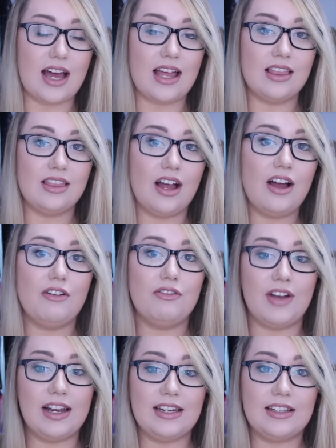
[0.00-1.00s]
I love
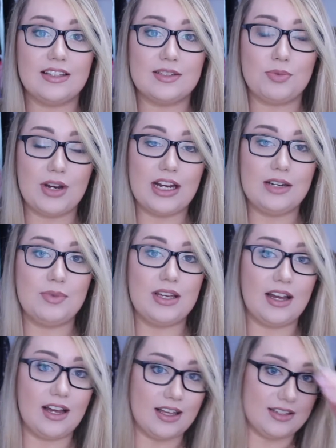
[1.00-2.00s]
finding this brand
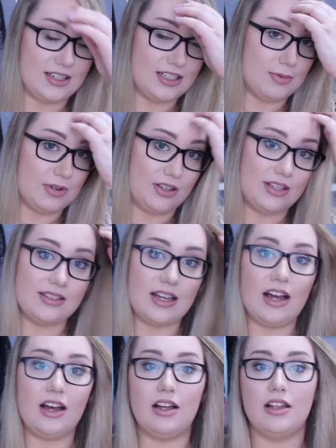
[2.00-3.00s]
because they typically
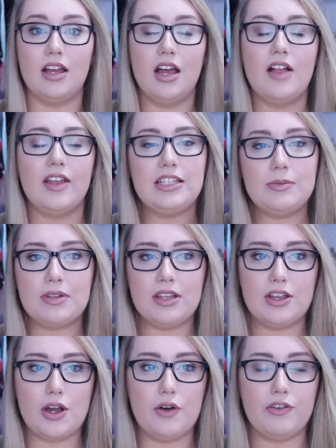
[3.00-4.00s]
sell, they
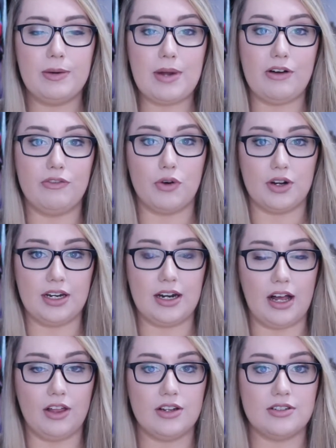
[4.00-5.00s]
typically go for about forty
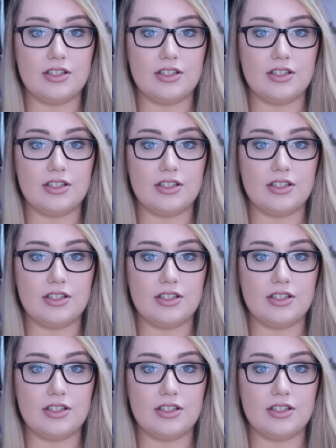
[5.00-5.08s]
dollars.